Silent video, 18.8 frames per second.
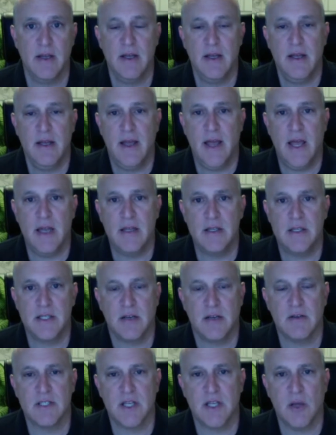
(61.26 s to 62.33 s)
And
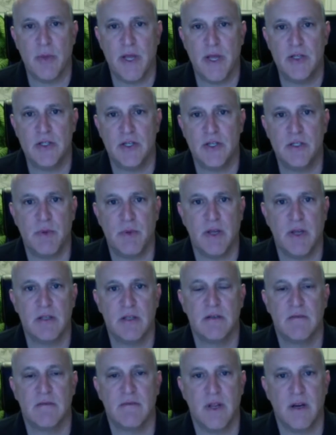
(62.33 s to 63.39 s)
sickle cell patients, because
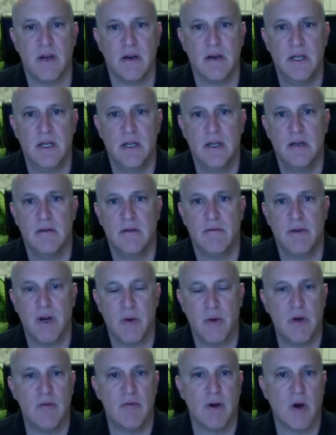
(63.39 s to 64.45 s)
of their
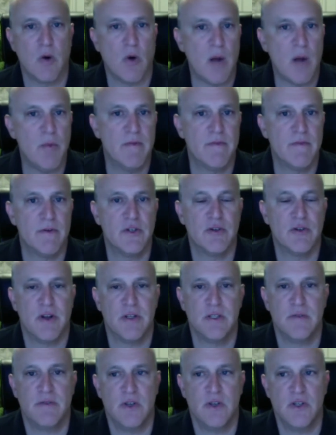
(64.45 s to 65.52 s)
frequent requirement for
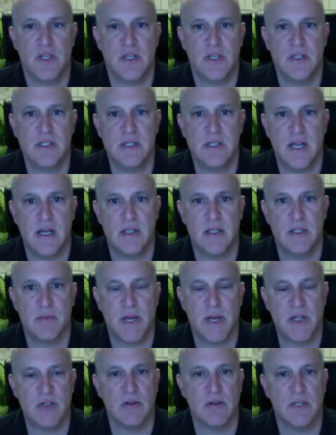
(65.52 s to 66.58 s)
transfusions, need a
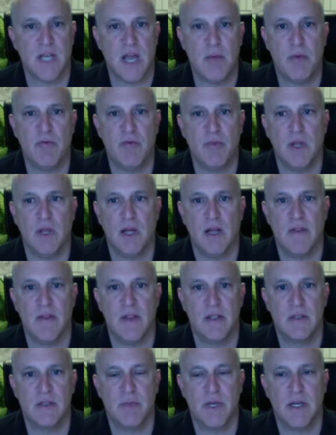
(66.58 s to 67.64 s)
special type of blood
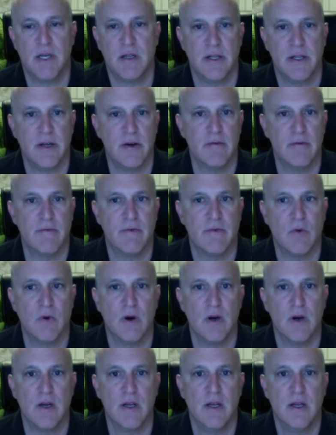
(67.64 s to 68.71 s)
that's been cleared
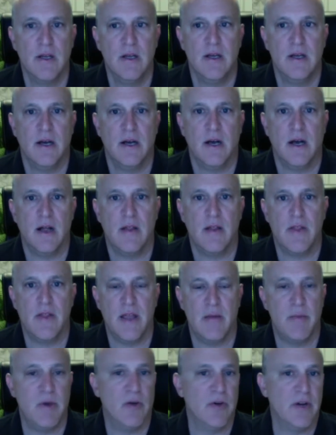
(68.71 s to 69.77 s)
for the
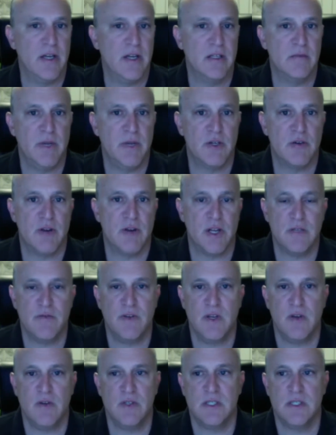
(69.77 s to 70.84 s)
ability to be
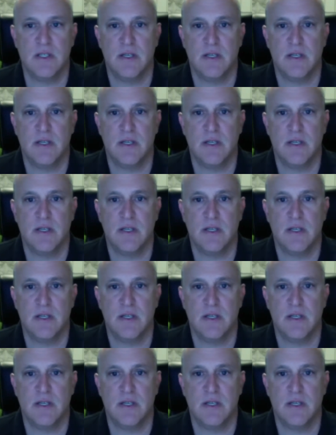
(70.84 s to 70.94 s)
transfused